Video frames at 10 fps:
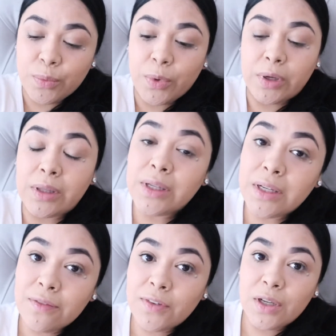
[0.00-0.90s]
more
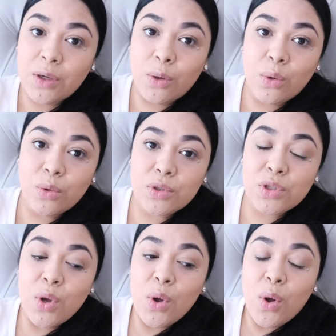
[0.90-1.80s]
cleaning
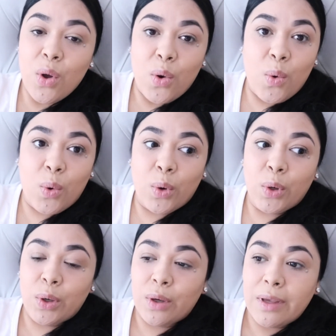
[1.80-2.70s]
videos
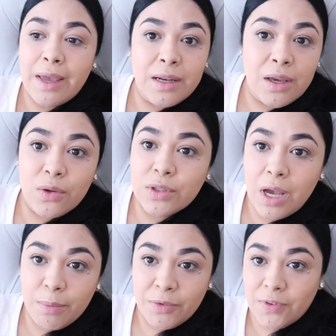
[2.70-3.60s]
or any other
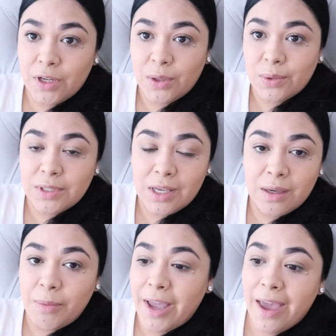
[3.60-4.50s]
type of videos
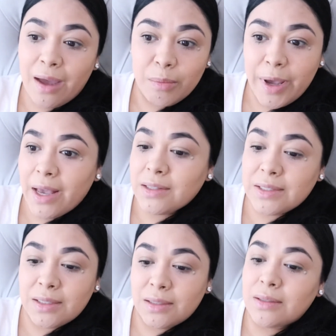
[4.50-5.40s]
like my handbags
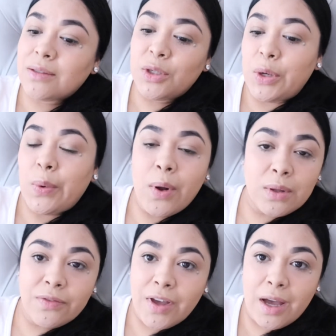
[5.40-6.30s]
and, you know,
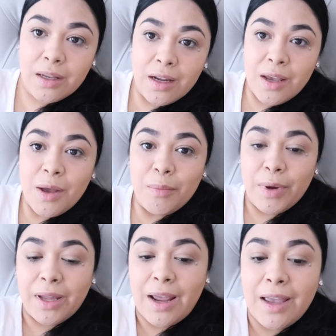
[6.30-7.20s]
all of that.
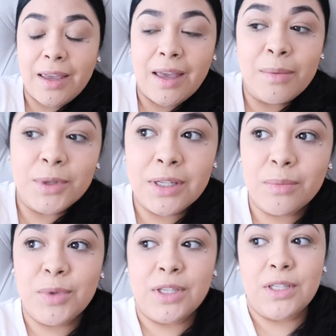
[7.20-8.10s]
But I am
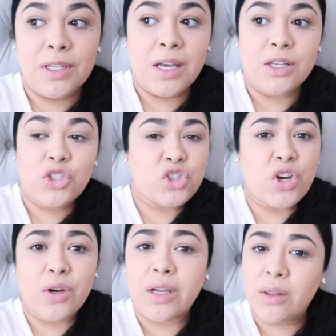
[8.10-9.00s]
gonna be just
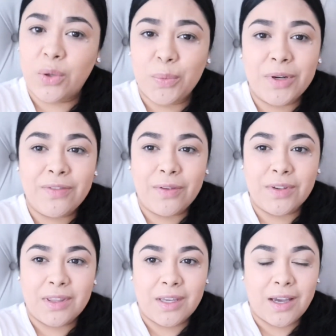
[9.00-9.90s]
sharing a little bit of
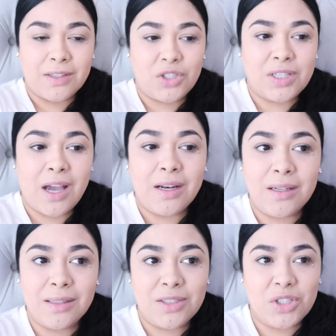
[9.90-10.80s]
everything. I just kind
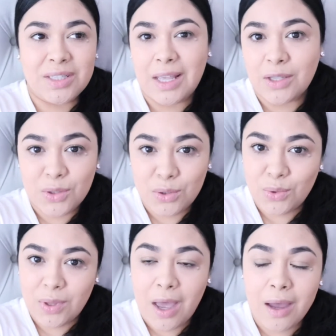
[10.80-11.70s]
of just like to
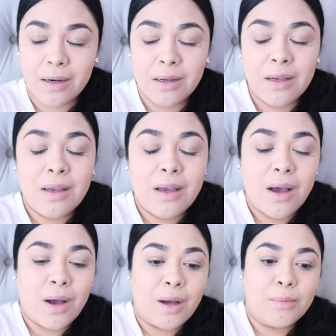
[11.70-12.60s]
do that.
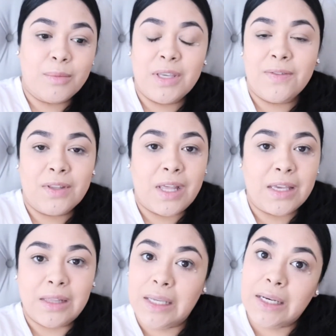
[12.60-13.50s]
Even like
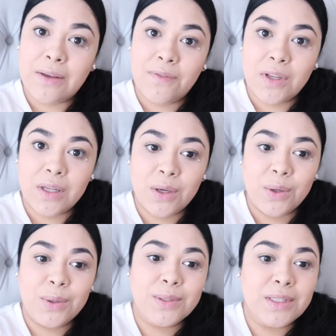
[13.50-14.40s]
cleaning
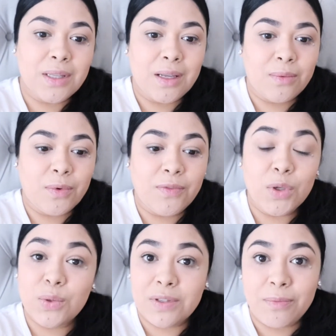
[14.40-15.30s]
videos and then
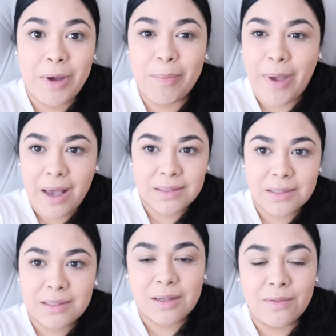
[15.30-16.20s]
reviews of my bags
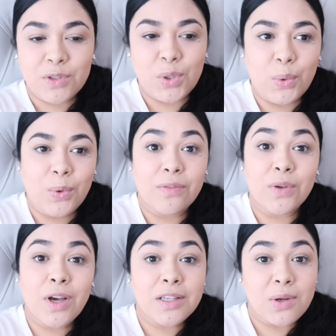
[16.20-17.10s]
and stuff. So if
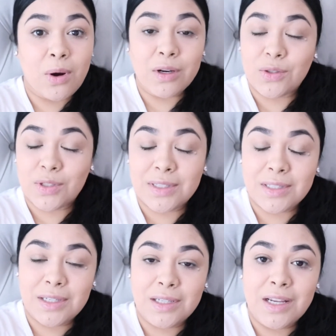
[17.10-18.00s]
you guys are
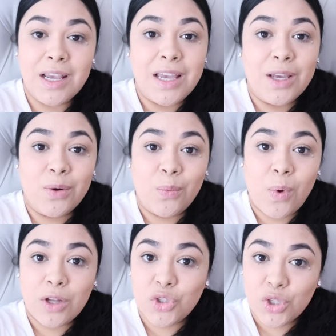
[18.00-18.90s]
interested in
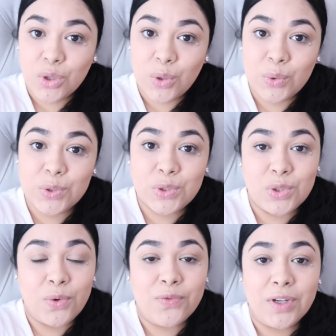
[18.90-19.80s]
watching those,
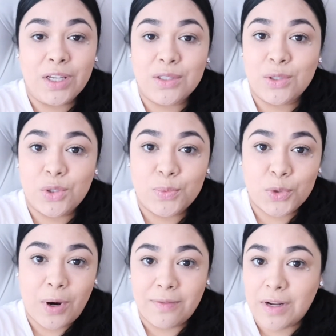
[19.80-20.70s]
don't forget to
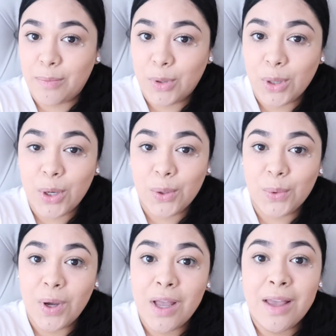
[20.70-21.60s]
subscribe down
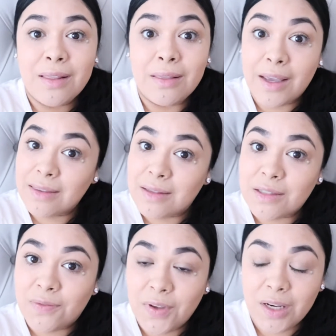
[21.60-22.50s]
below, like
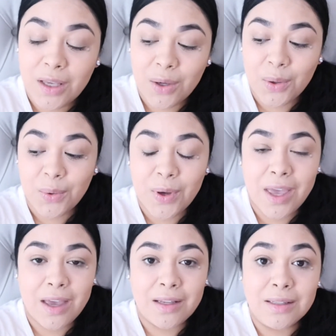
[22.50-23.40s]
this video,
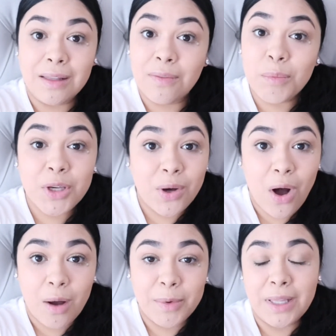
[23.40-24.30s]
and leave me a
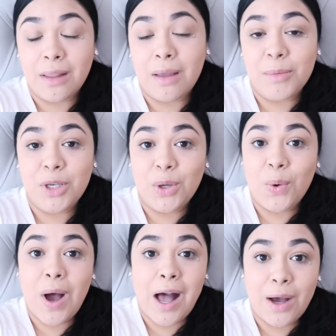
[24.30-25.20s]
comment. Let me
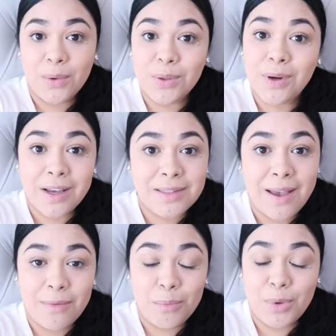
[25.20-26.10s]
know how you guys
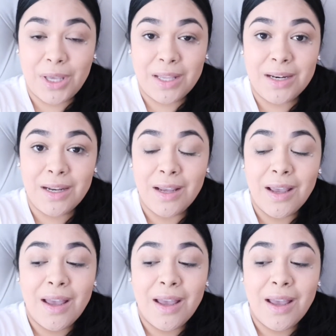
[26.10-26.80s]
have been.